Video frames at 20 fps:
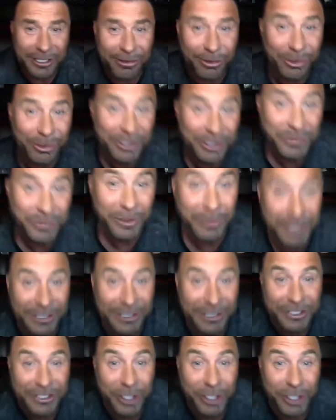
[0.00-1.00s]
this, but I'm just going to
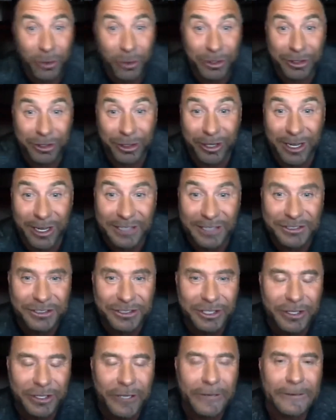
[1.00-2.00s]
share it with you guys.
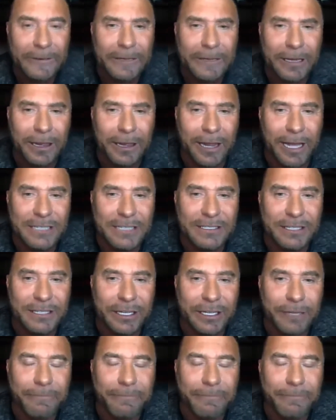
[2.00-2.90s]
Last thing.